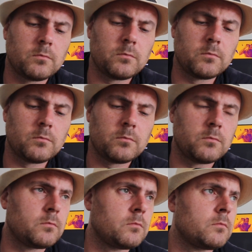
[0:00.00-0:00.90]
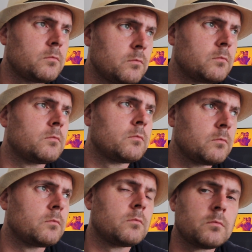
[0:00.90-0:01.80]

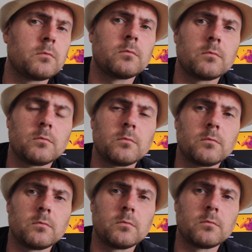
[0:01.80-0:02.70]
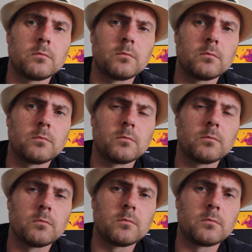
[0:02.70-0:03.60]

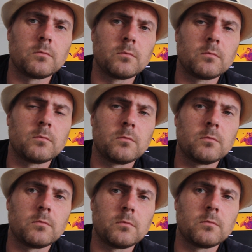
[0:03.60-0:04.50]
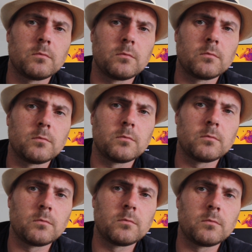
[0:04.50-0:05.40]

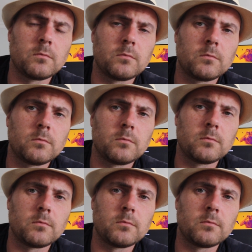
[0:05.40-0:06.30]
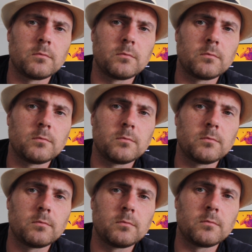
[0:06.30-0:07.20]

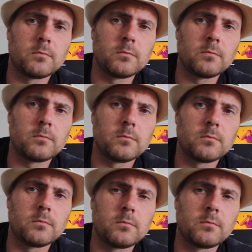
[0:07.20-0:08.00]
The person shown says nothing.